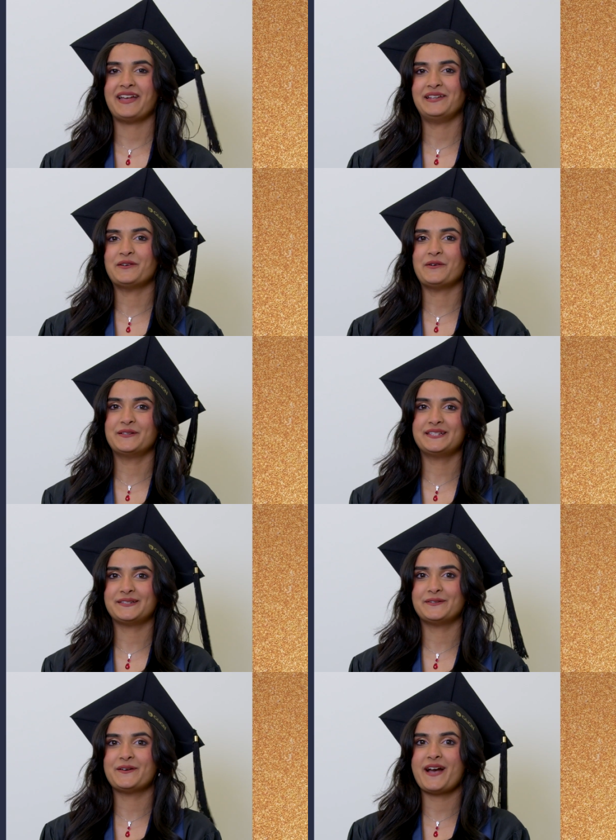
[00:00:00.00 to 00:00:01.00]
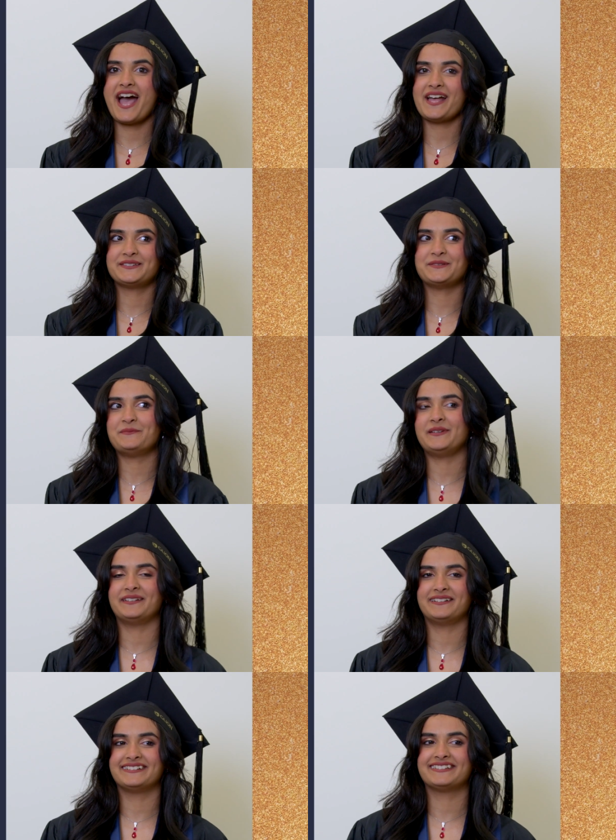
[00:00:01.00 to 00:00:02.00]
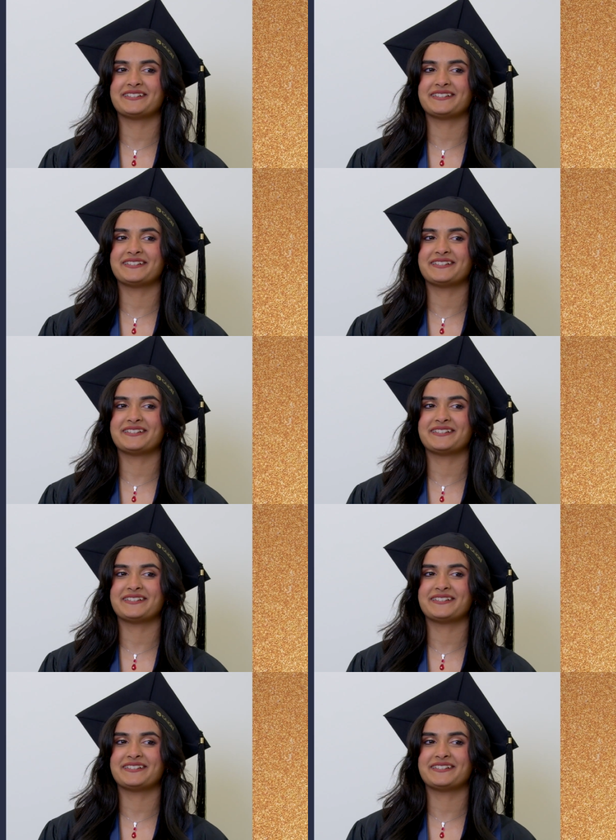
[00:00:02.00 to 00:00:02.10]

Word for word: and also to build